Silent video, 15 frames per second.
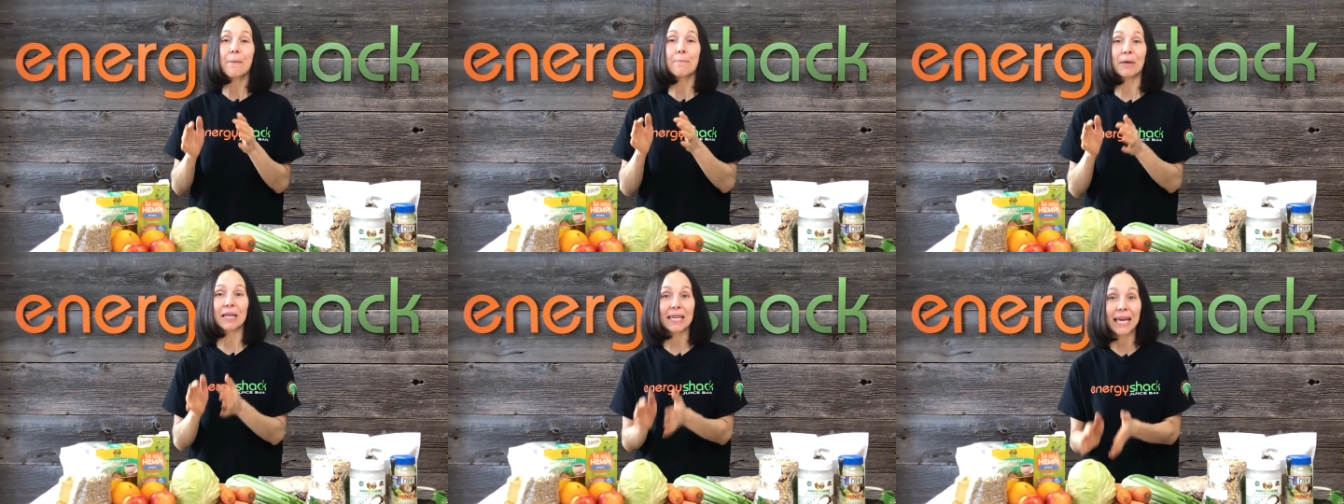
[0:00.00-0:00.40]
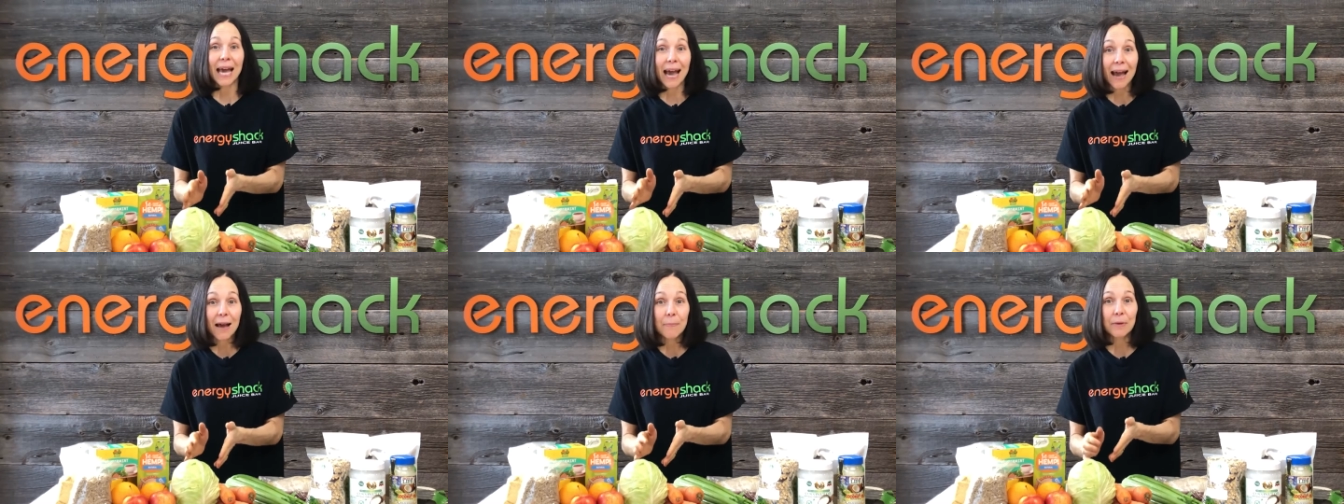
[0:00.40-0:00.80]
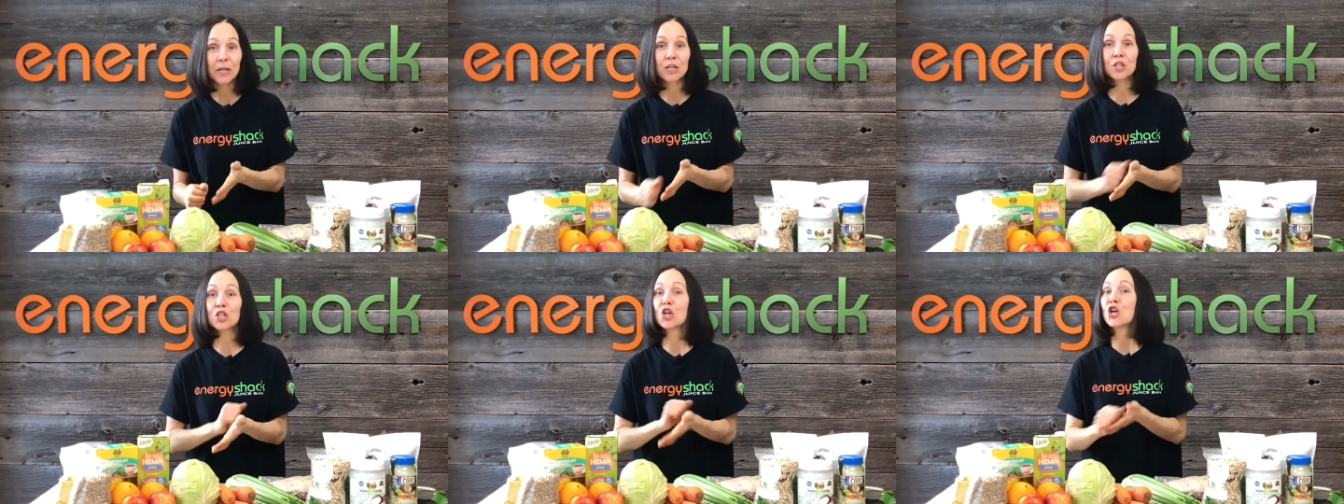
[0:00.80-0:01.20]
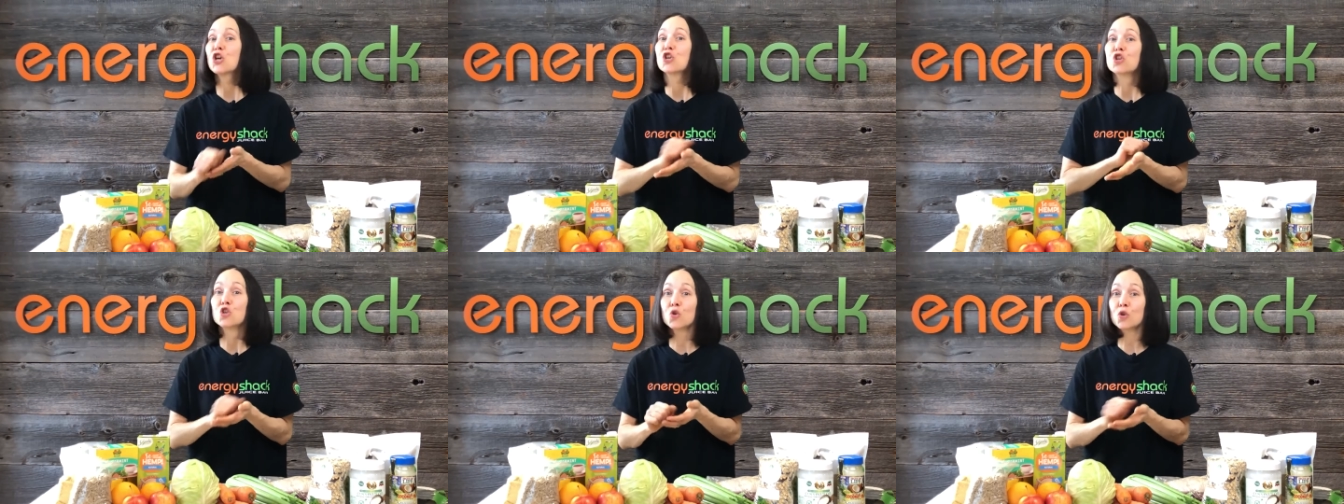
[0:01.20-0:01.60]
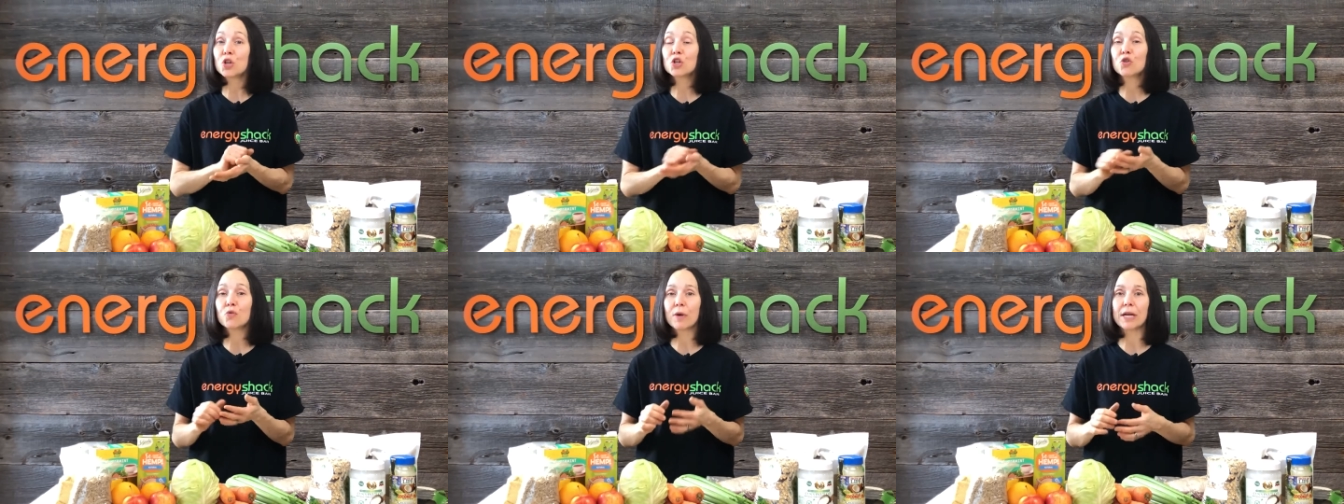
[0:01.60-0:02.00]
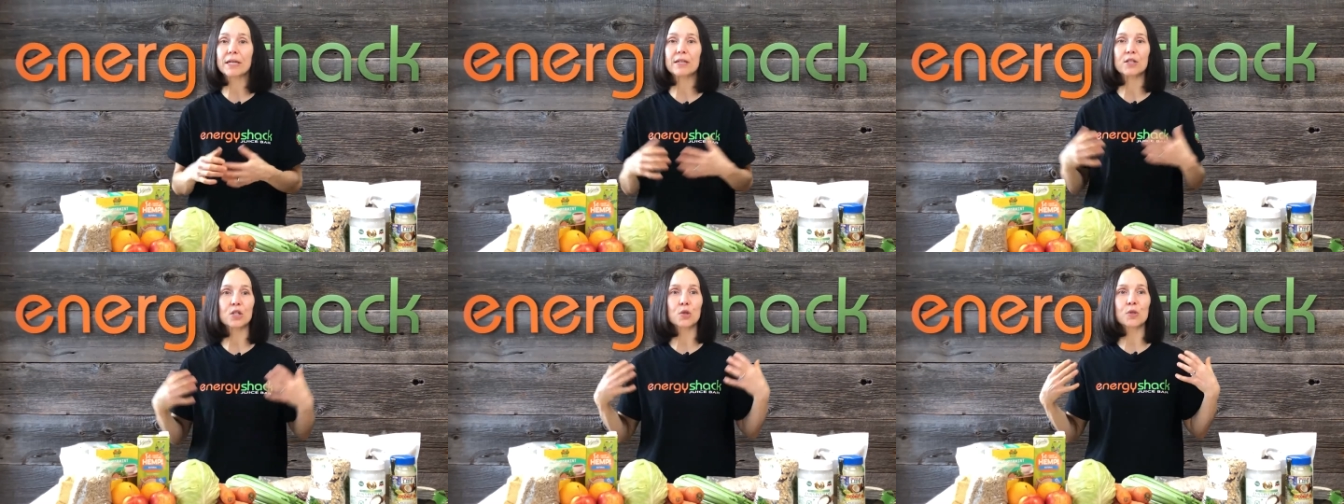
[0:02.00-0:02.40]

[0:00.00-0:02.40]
but cabbage, you could grate it.